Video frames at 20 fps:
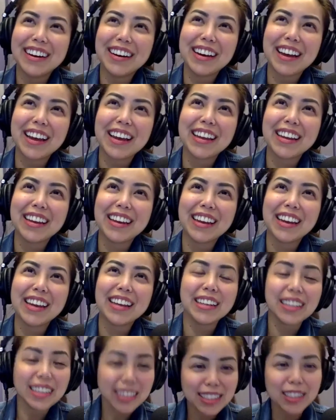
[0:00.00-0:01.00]
and
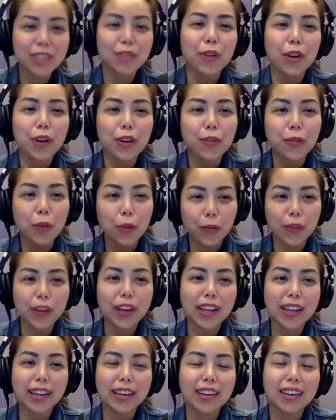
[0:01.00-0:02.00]
it is a very
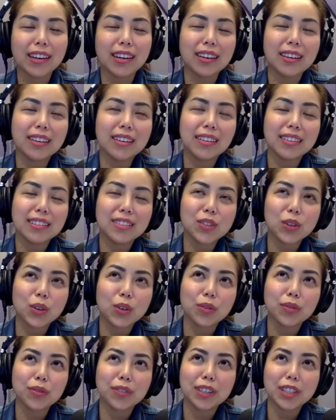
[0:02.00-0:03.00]
fulfilling sort
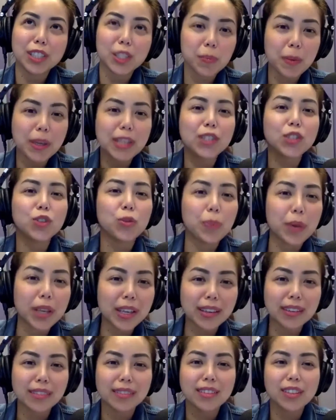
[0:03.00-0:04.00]
of space to
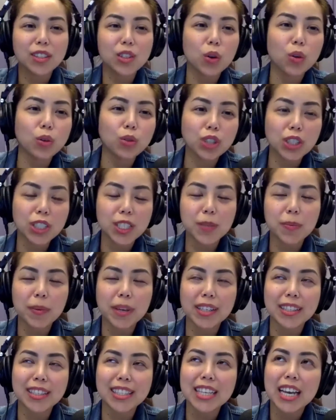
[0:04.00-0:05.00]
be in, this coaching
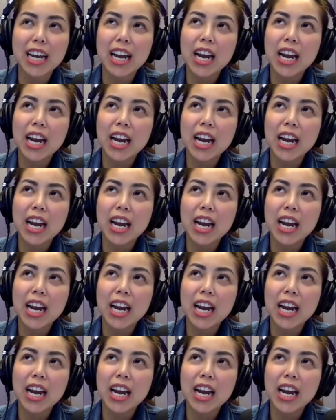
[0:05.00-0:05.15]
space.